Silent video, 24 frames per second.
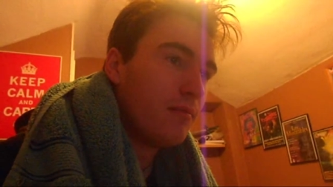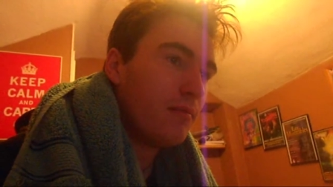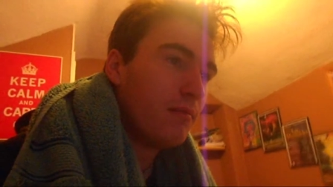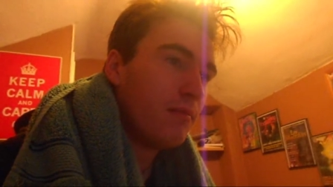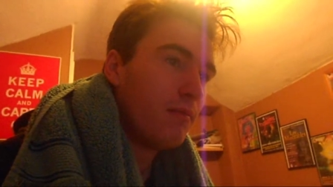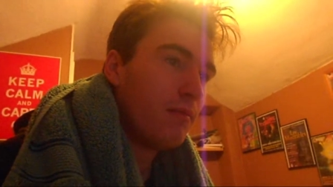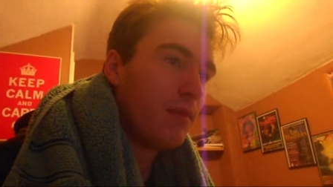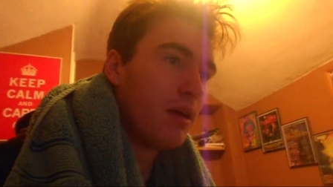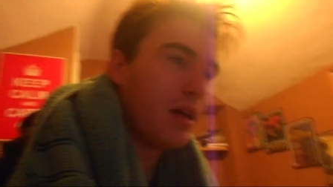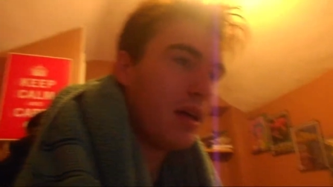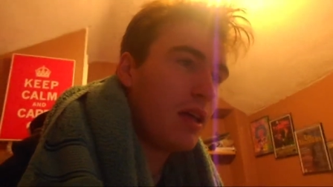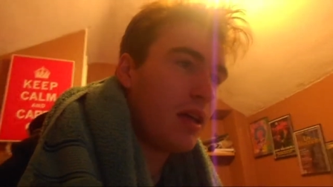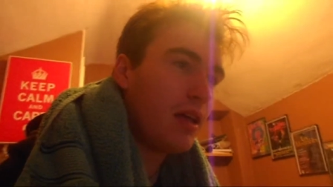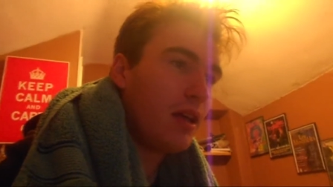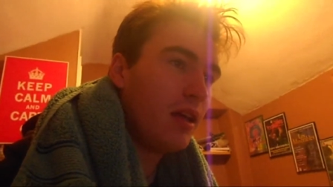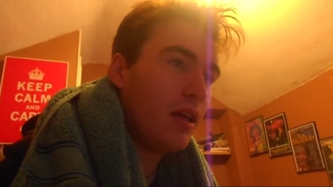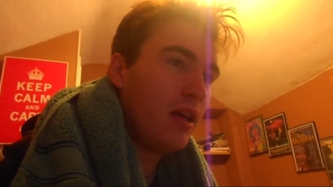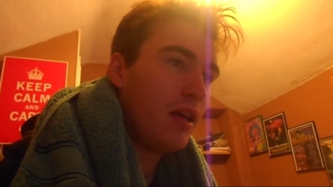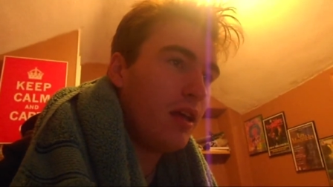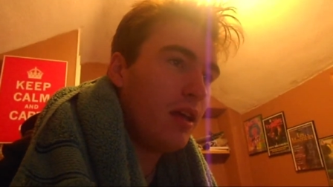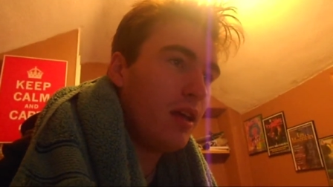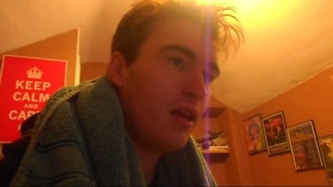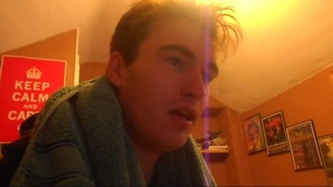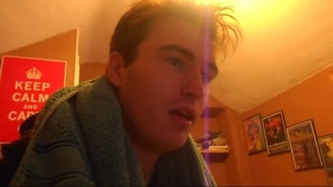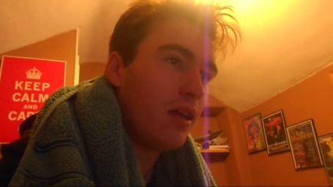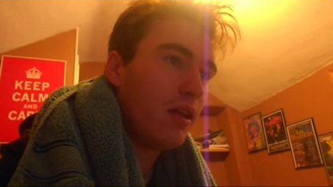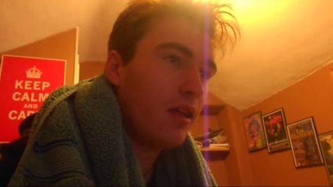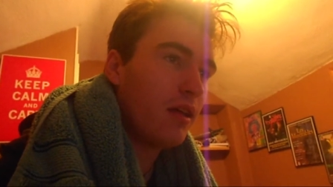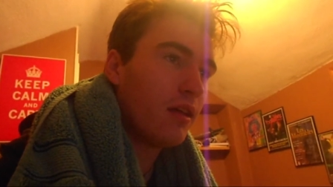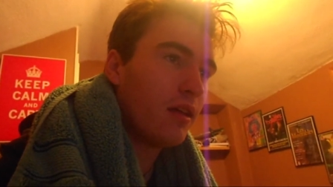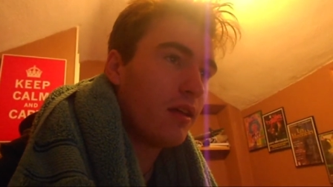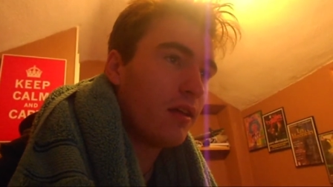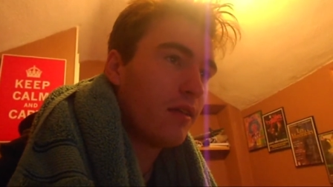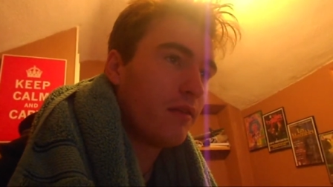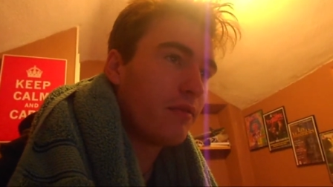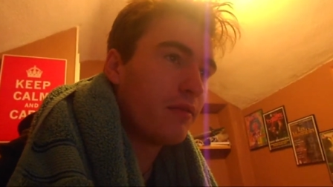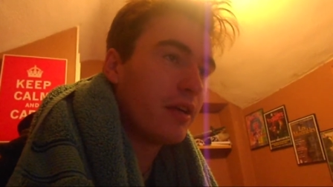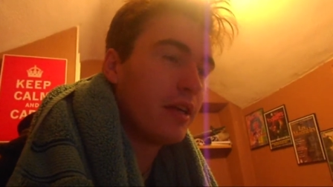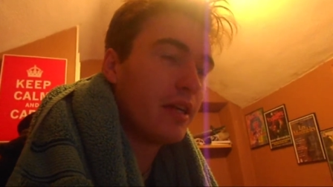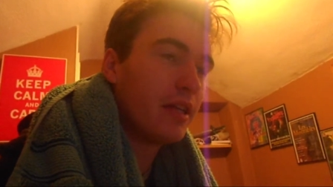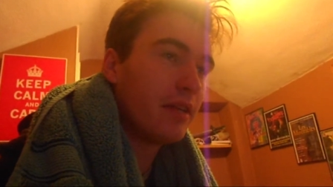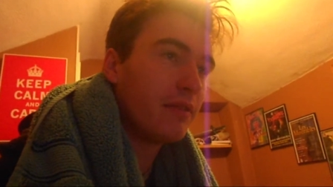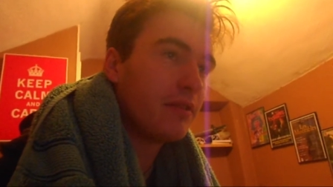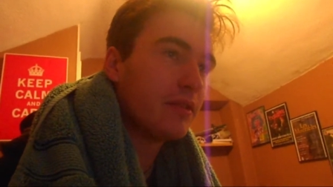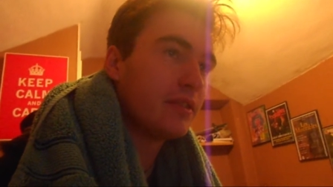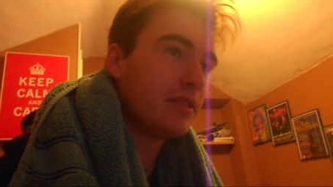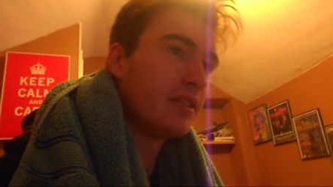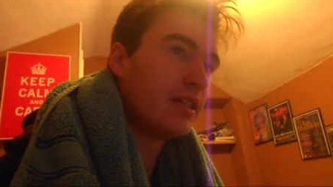My
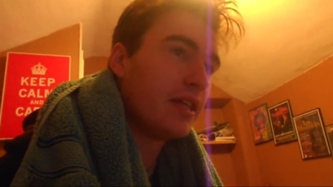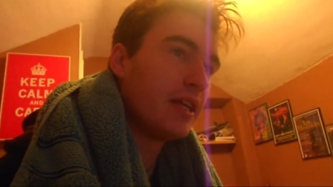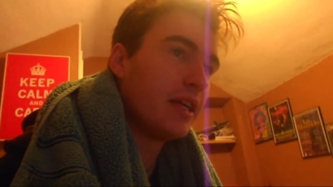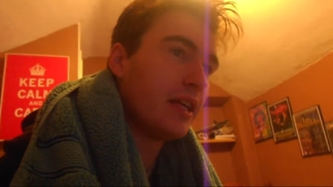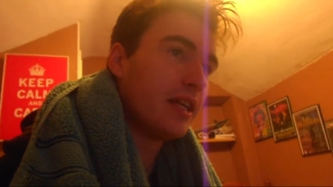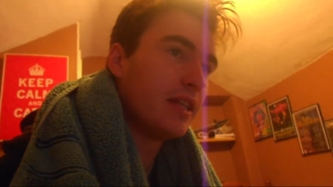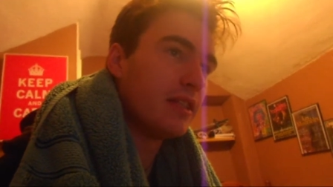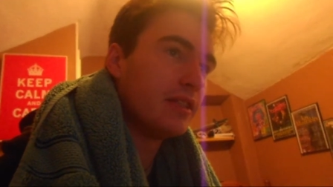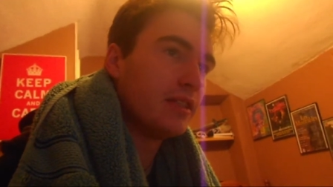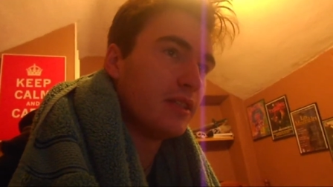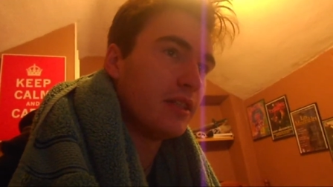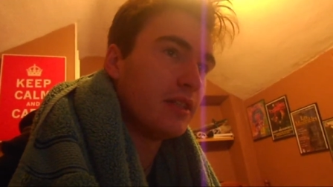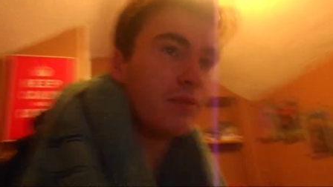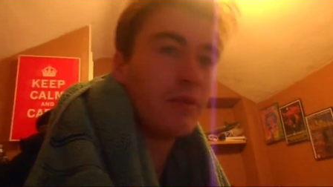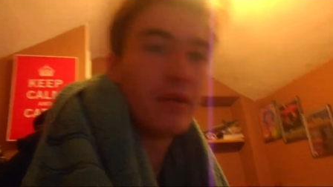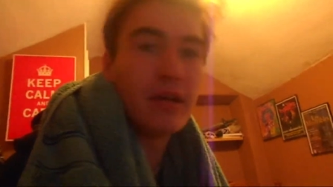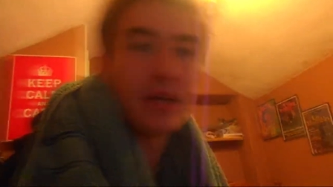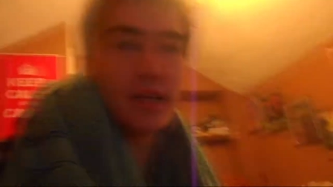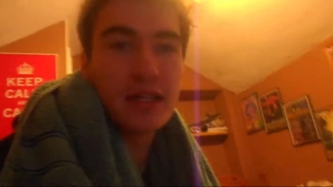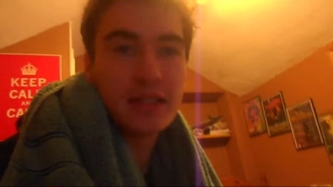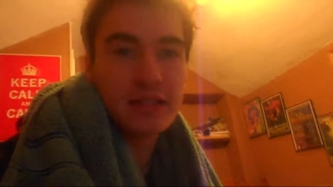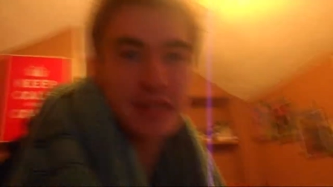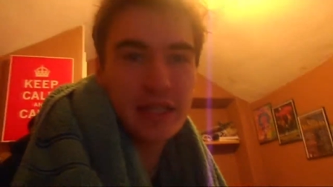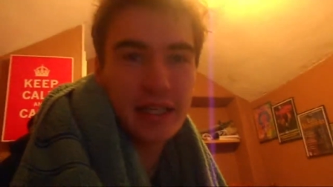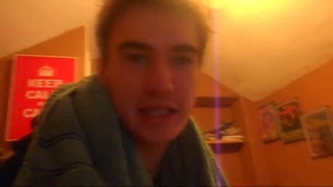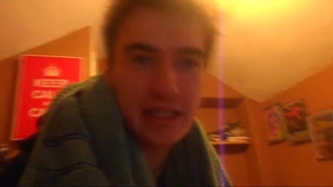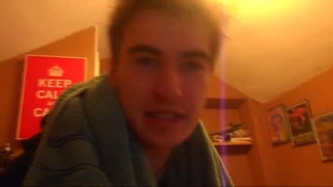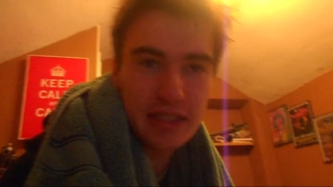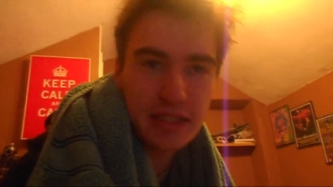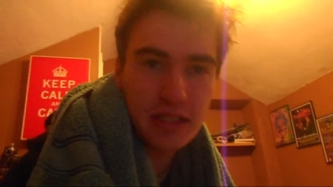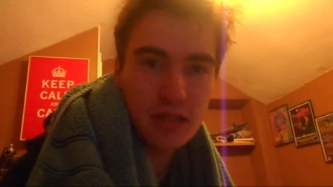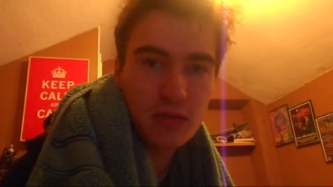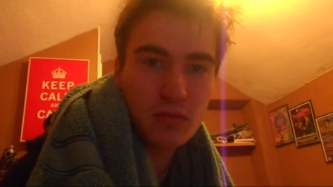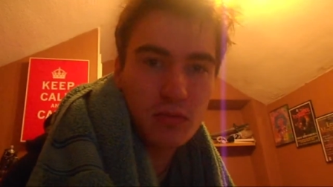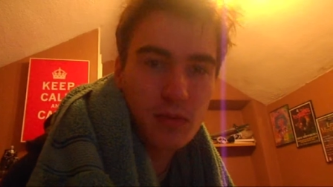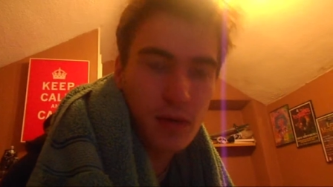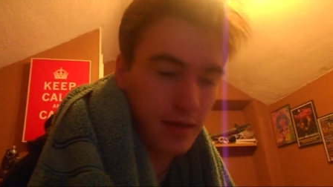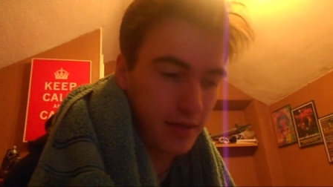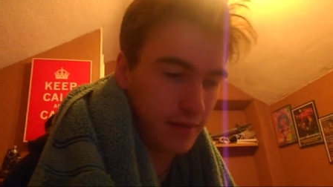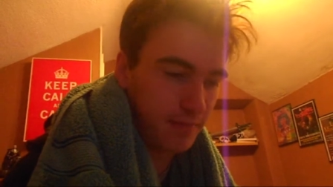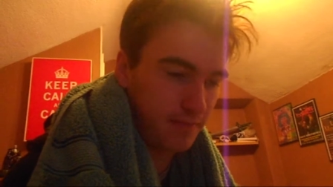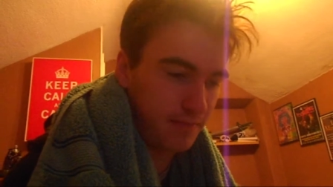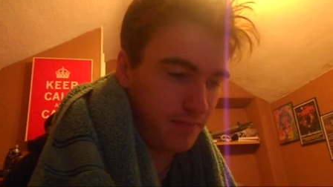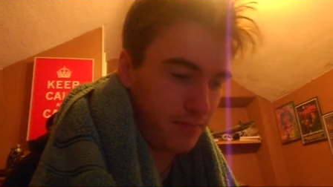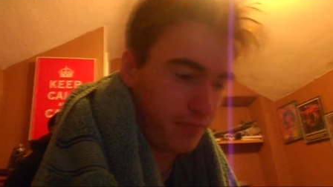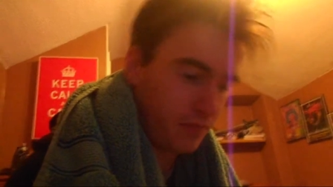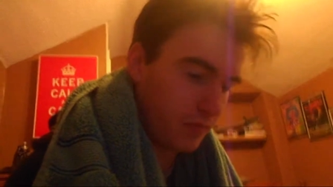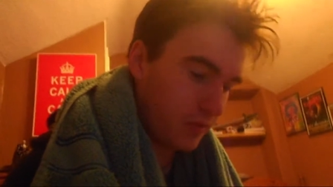Friday for today, let's see, and we're at 10 to 1.
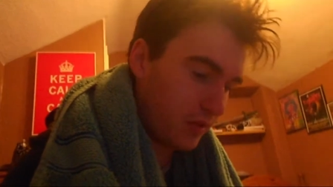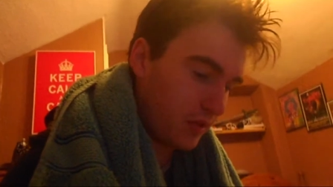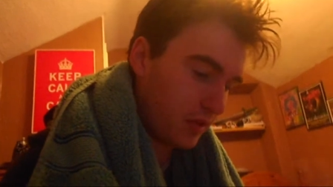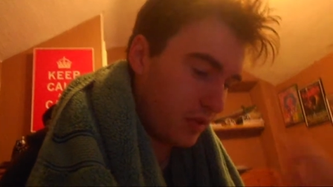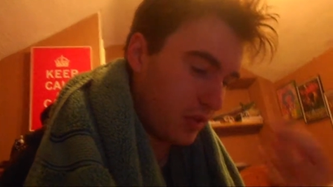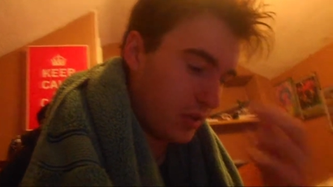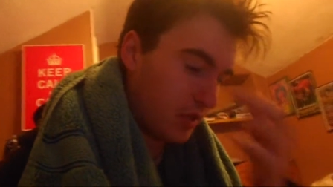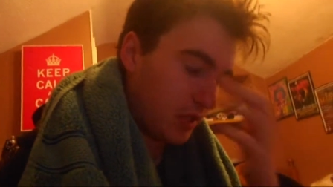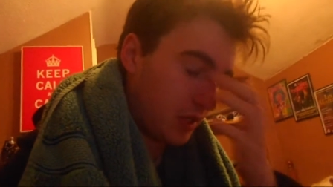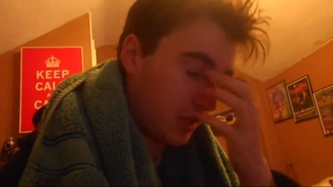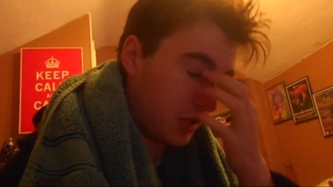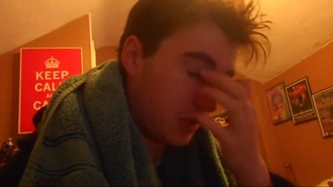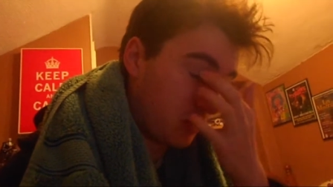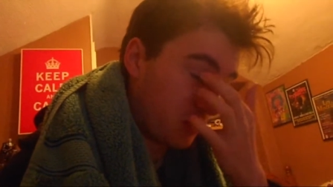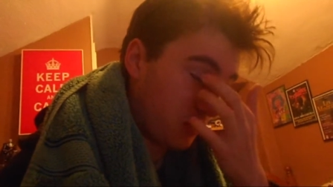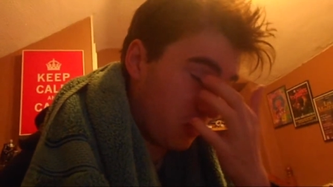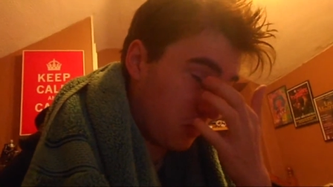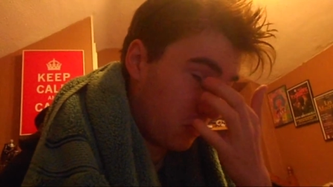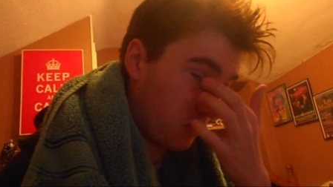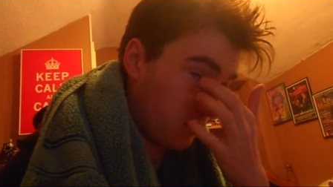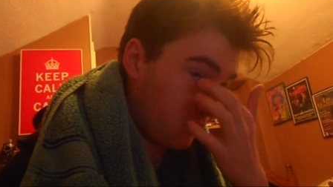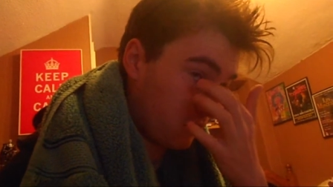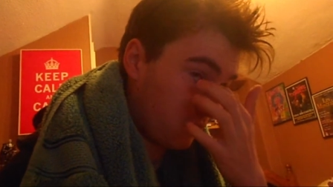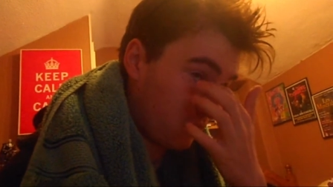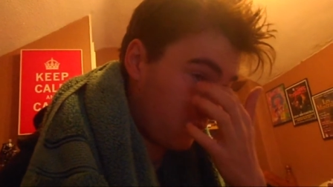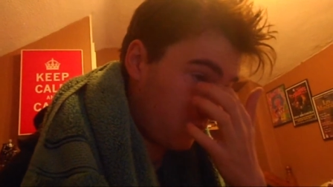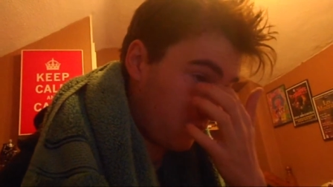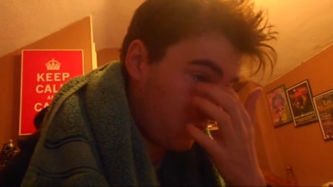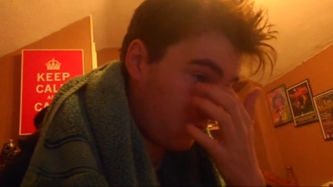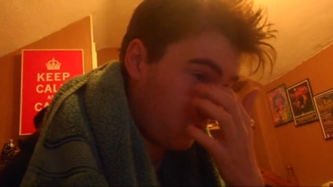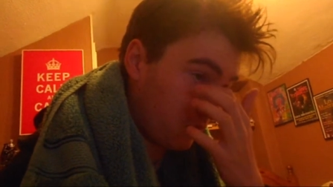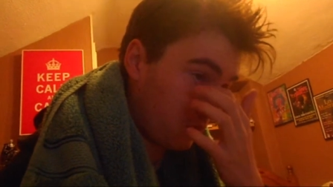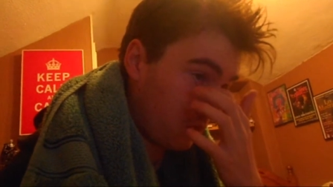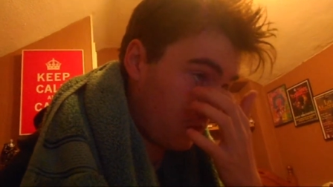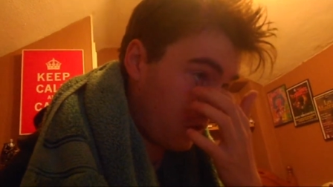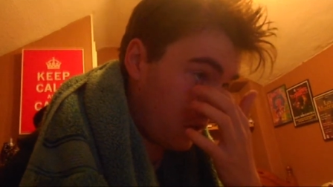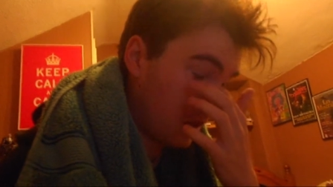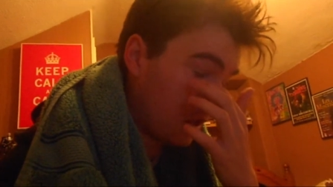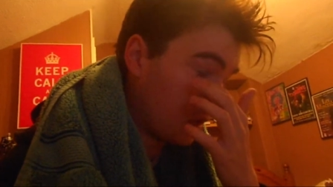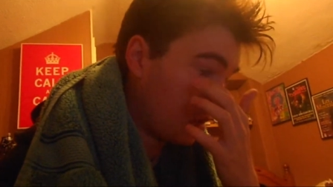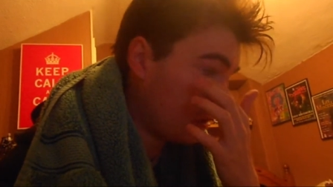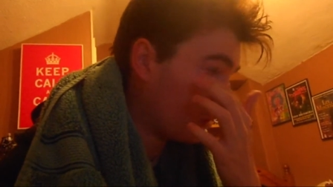So, what I'm going to